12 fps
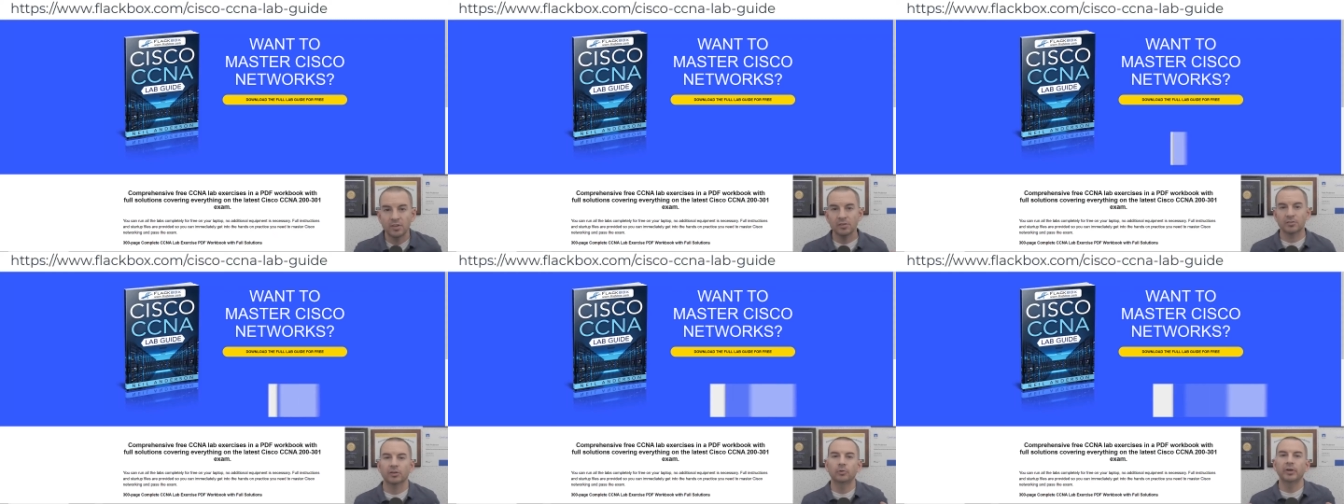
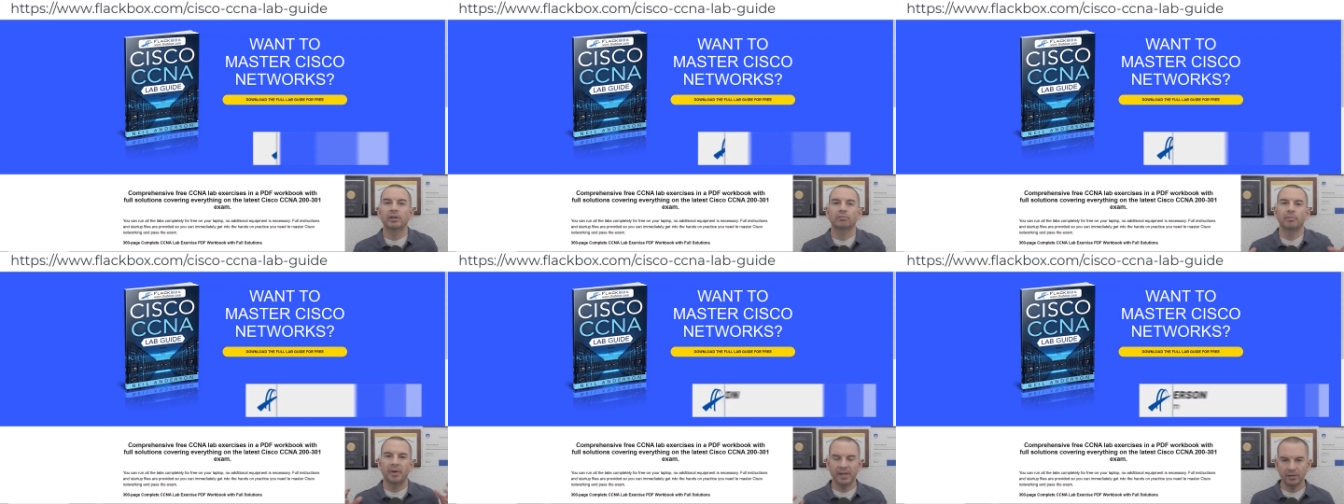Just a quick
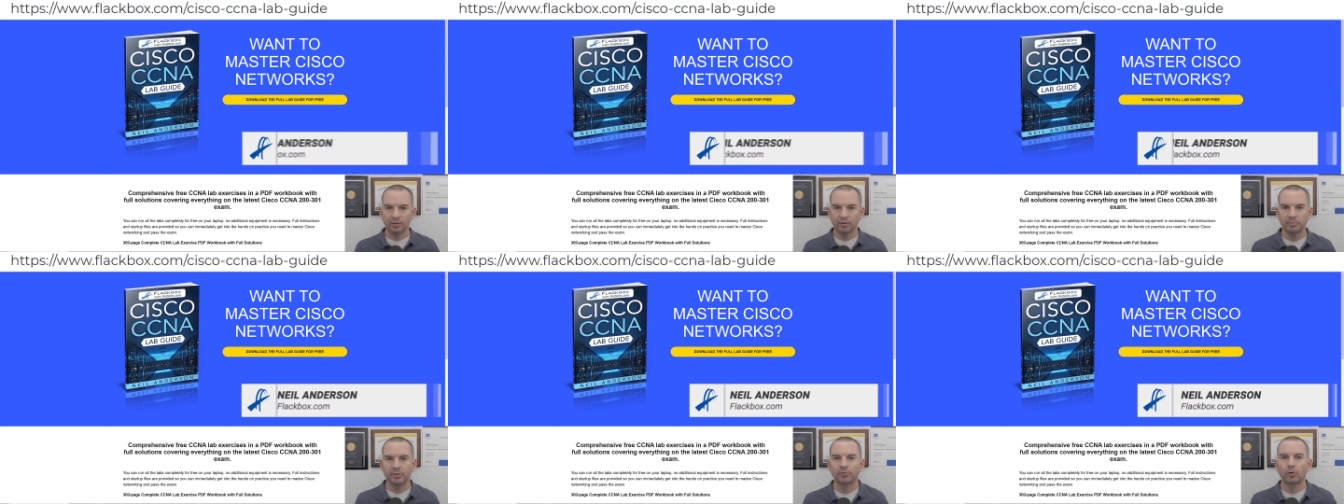
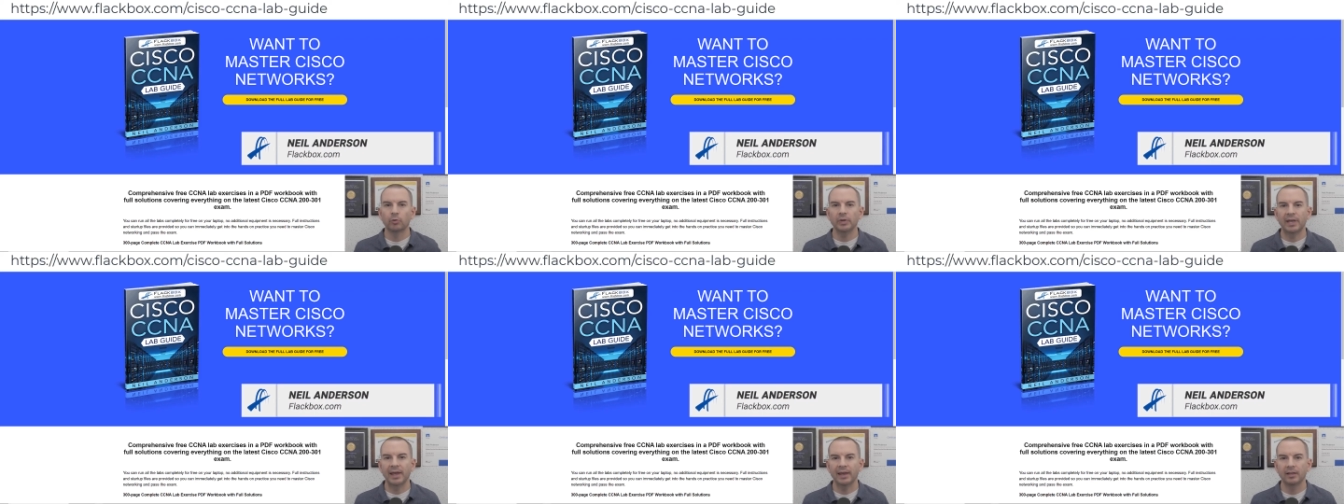reminder before
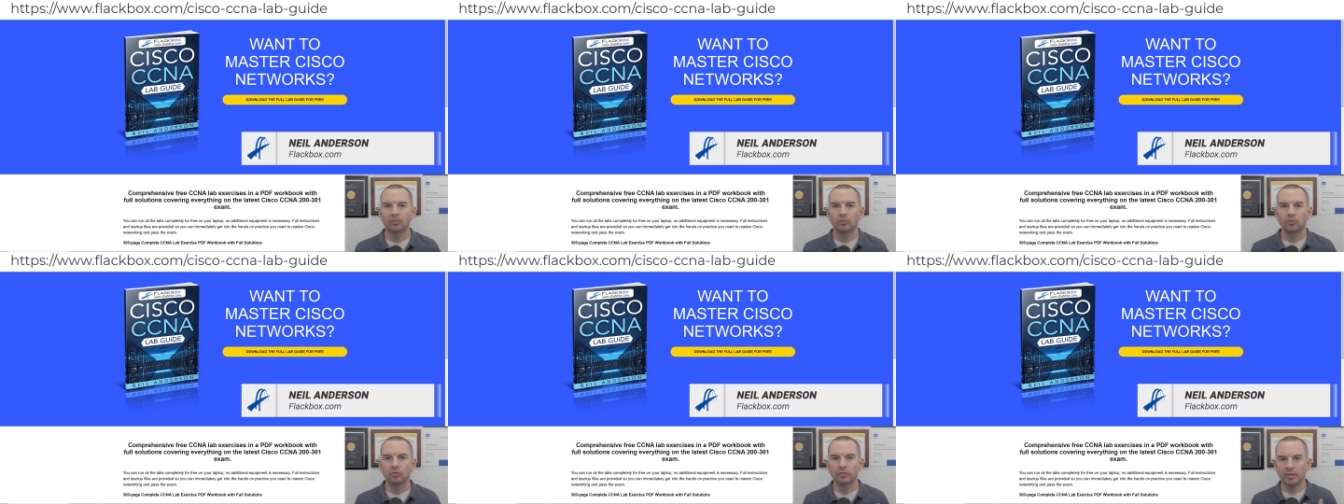we get
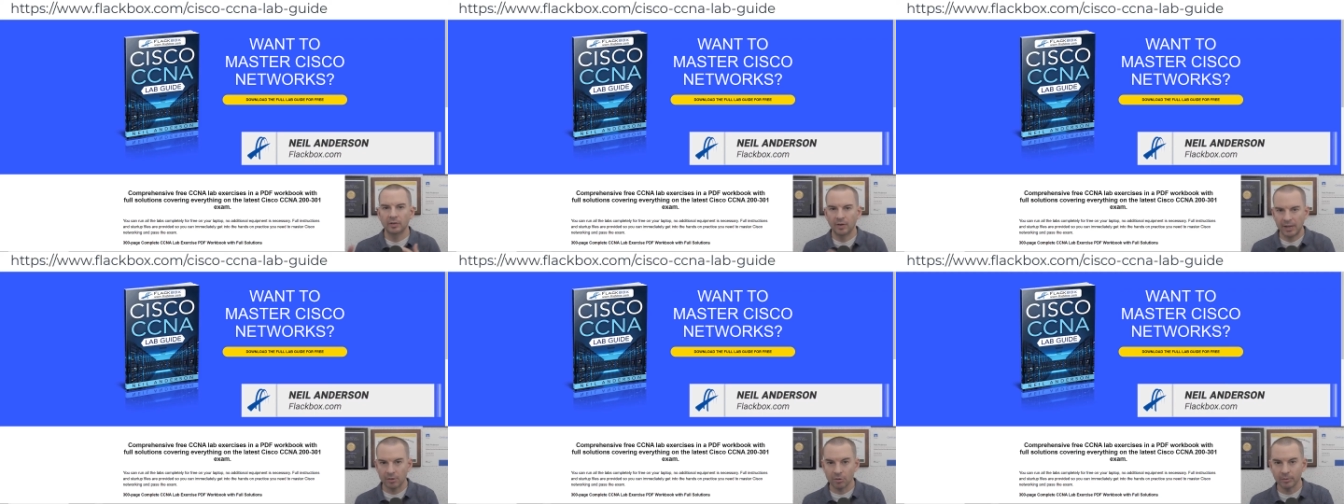into the
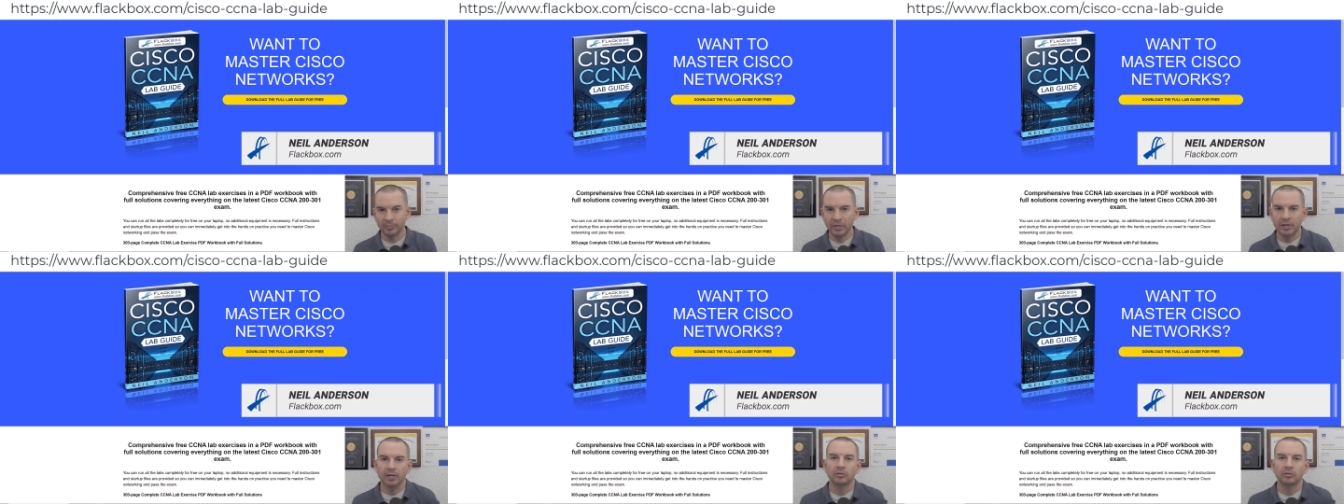lesson